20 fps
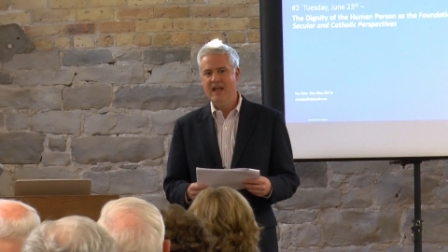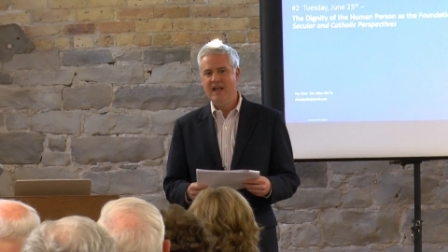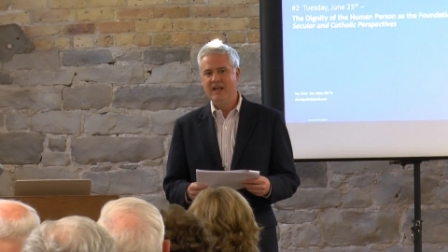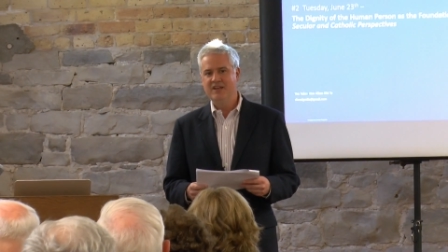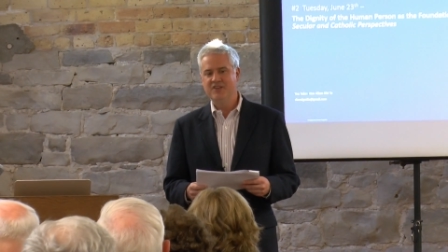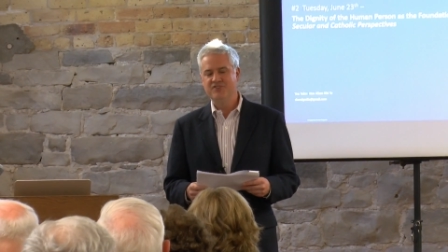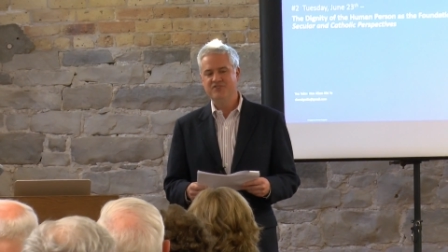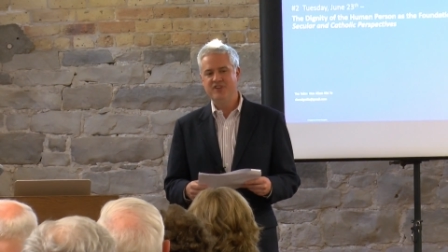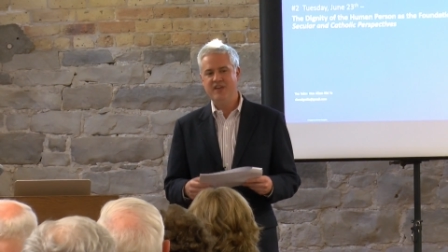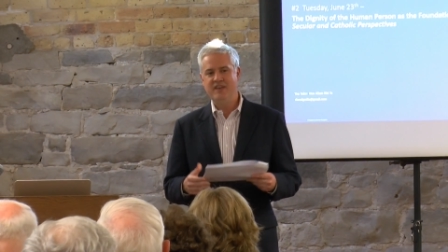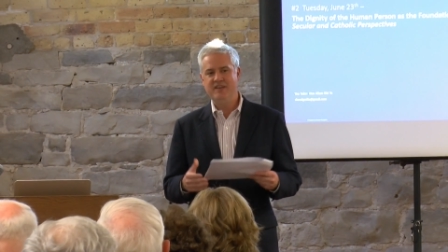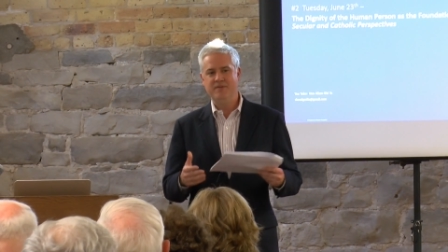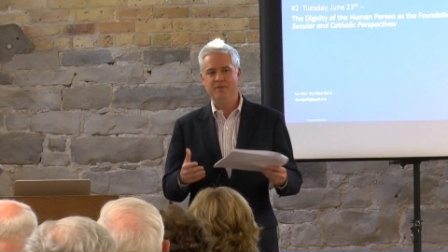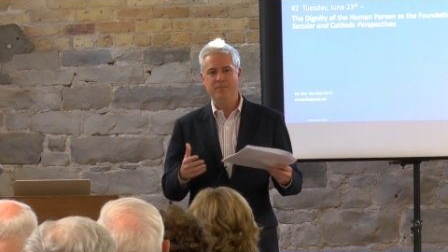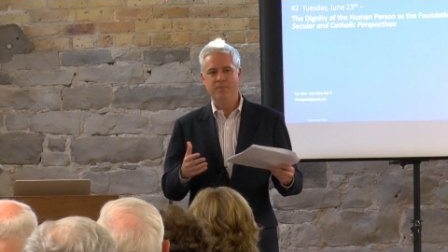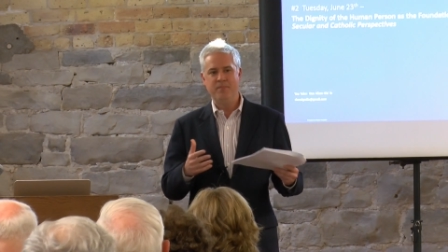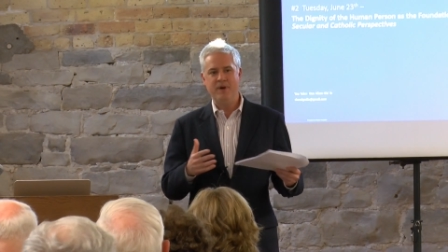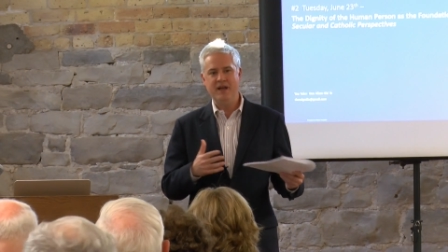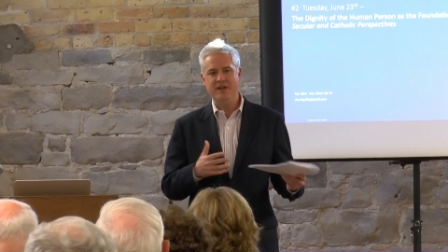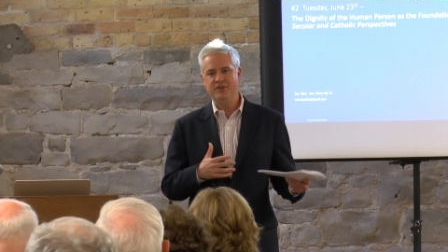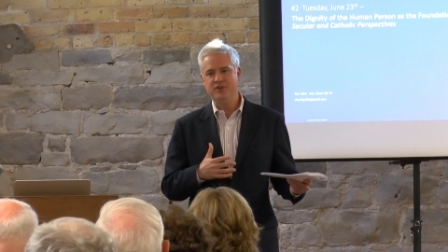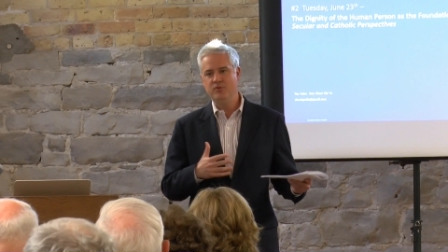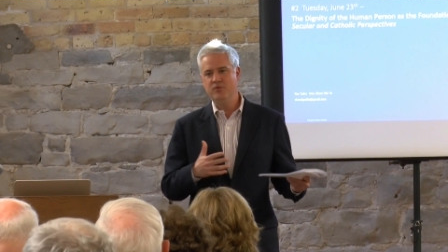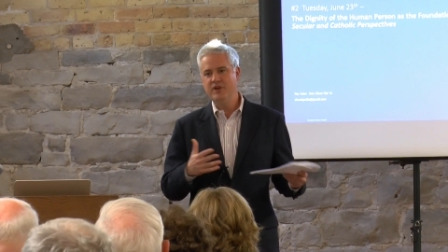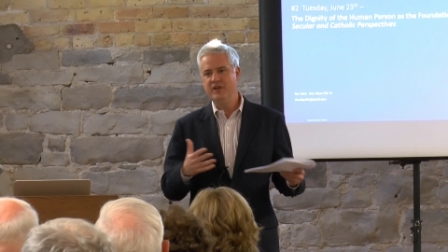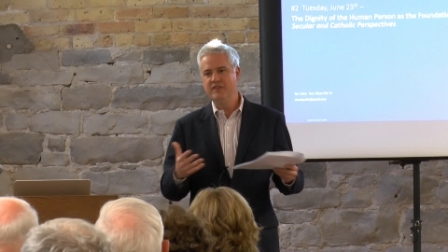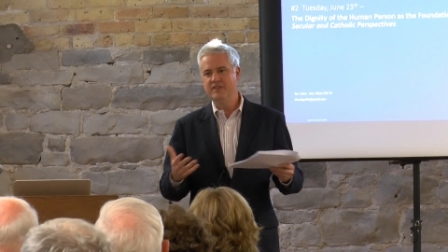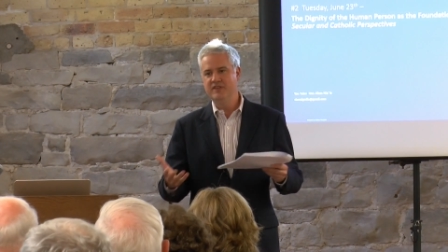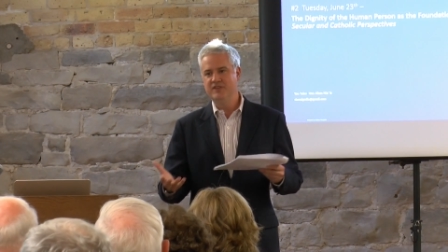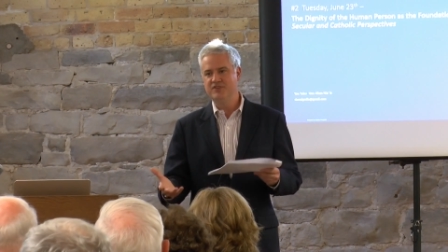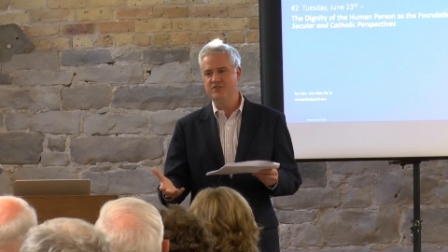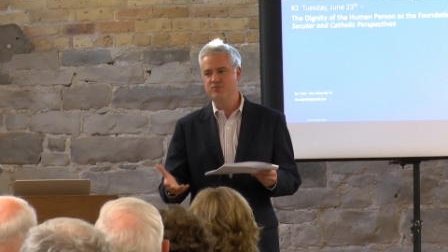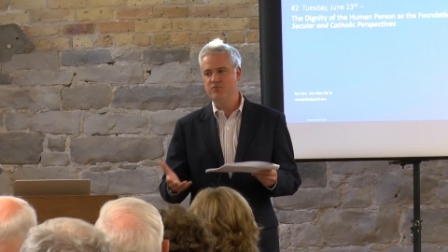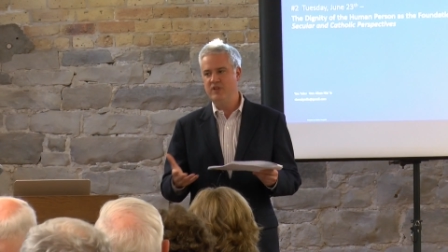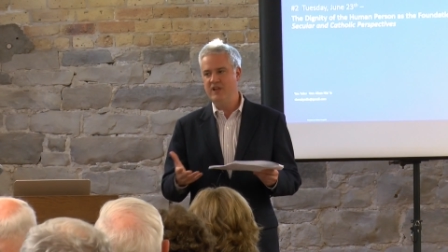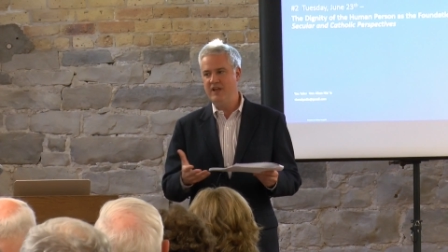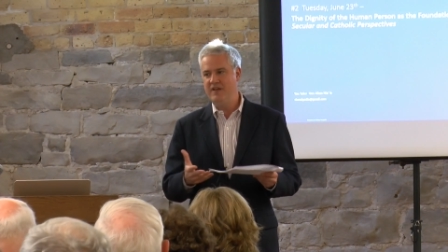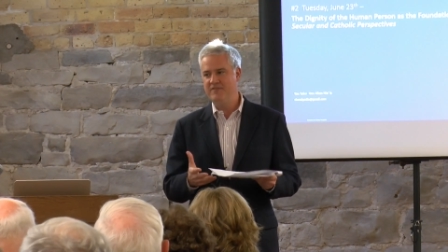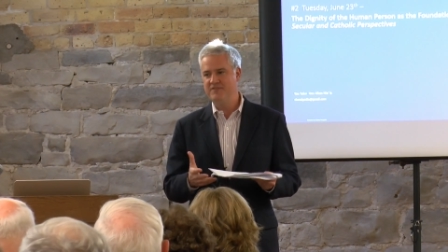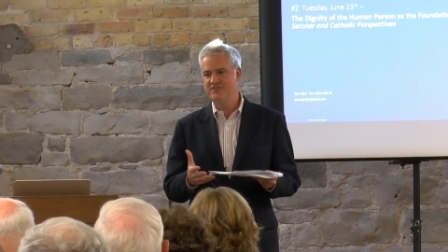Because then, by doing this,
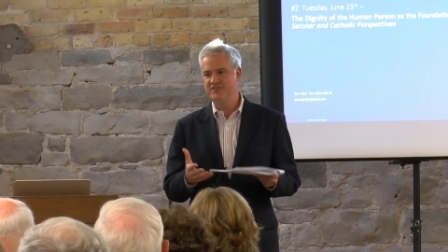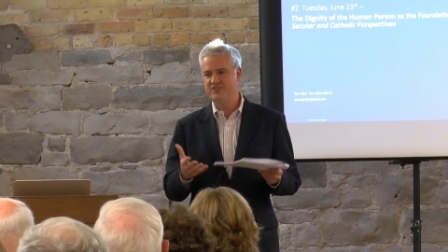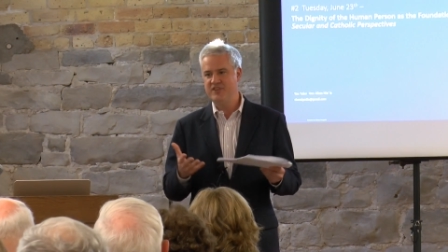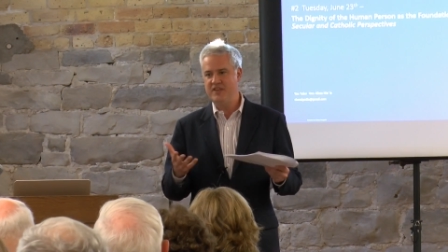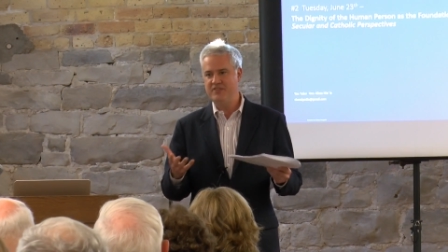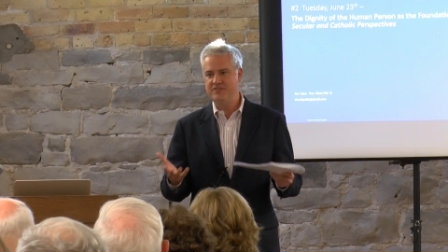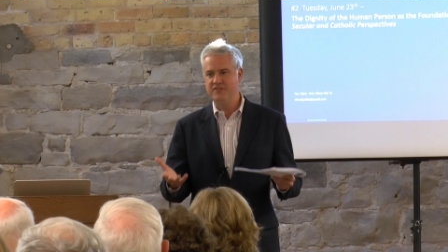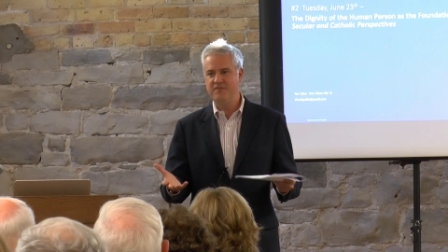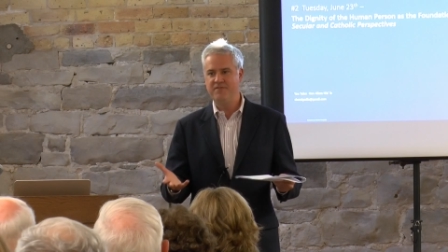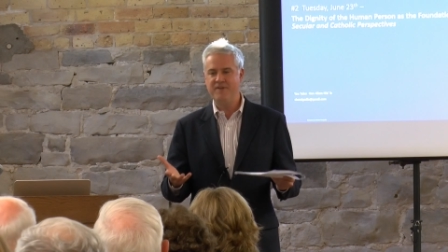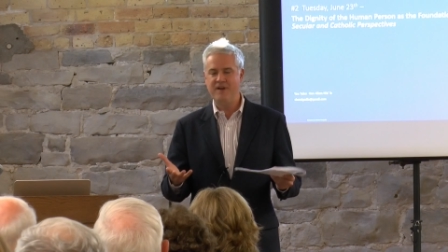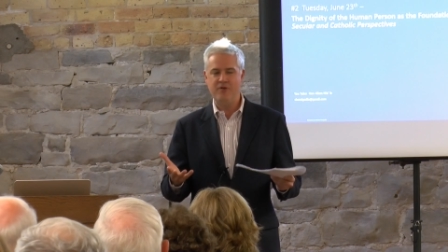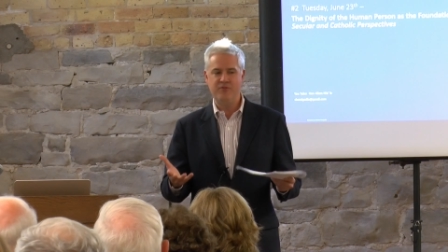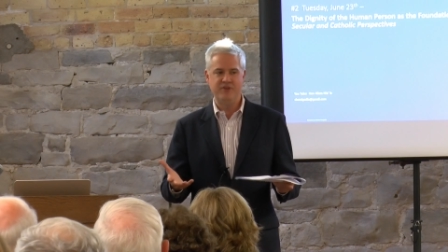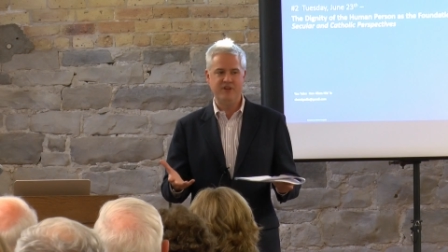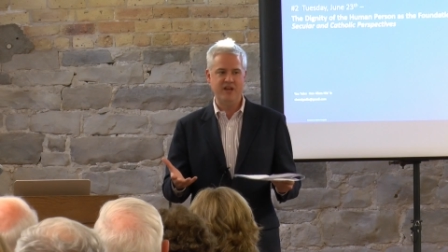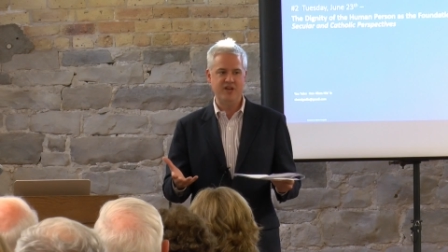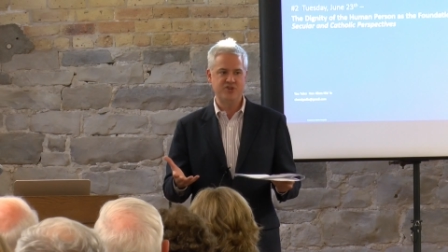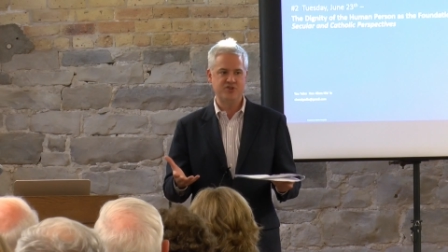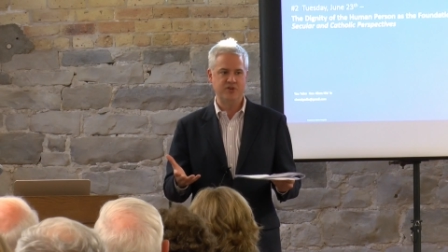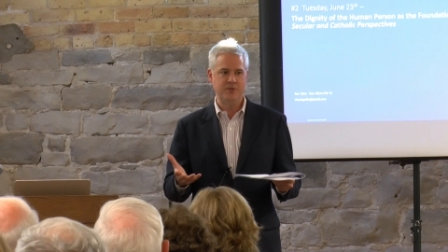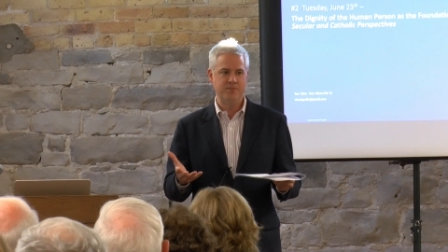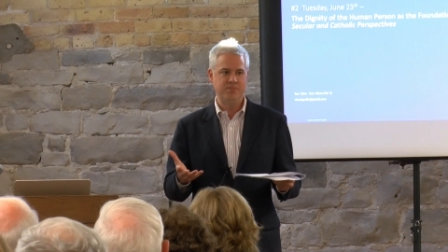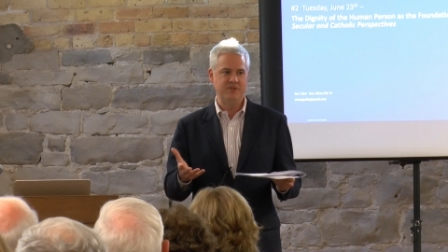we'll have set the foundation in